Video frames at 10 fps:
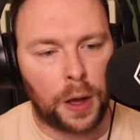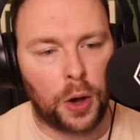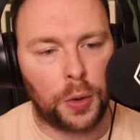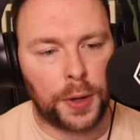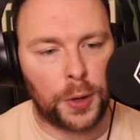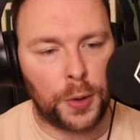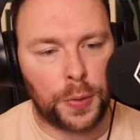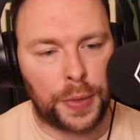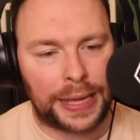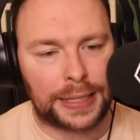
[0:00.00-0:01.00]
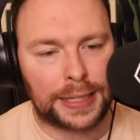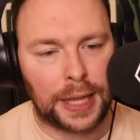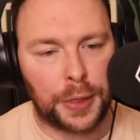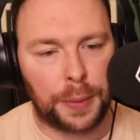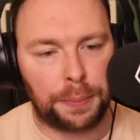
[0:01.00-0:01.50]
Oh, no, that's
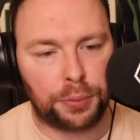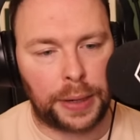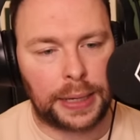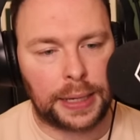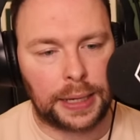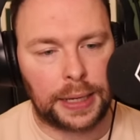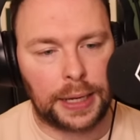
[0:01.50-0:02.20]
the break.